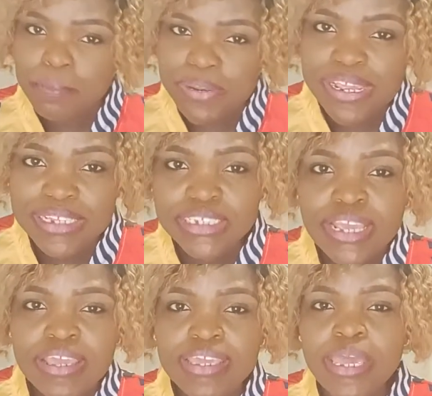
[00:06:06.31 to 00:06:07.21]
Please
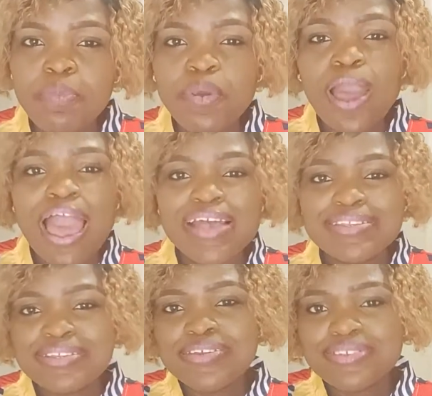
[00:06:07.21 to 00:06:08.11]
keep your
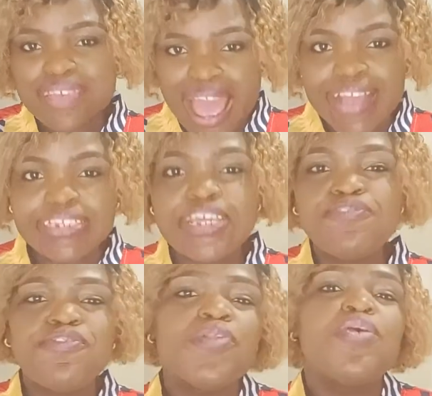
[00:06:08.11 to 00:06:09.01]
answers handy
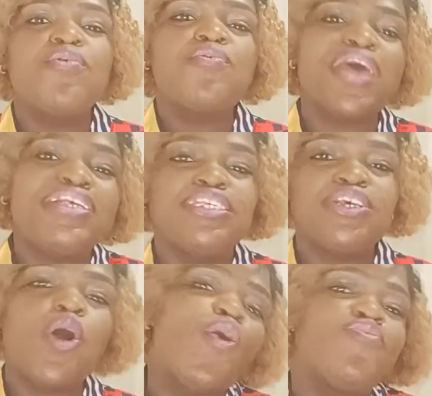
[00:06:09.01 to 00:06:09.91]
for the
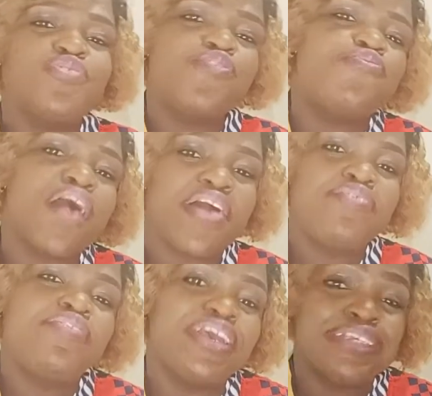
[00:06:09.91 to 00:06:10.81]
rest of the
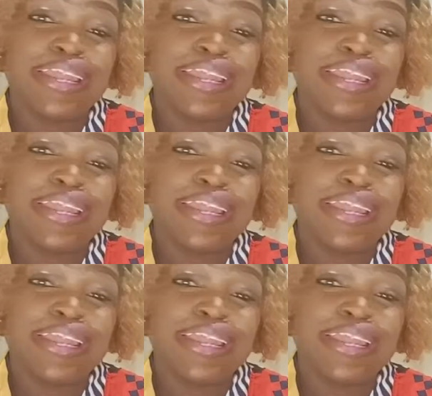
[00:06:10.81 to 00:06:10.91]
5 days,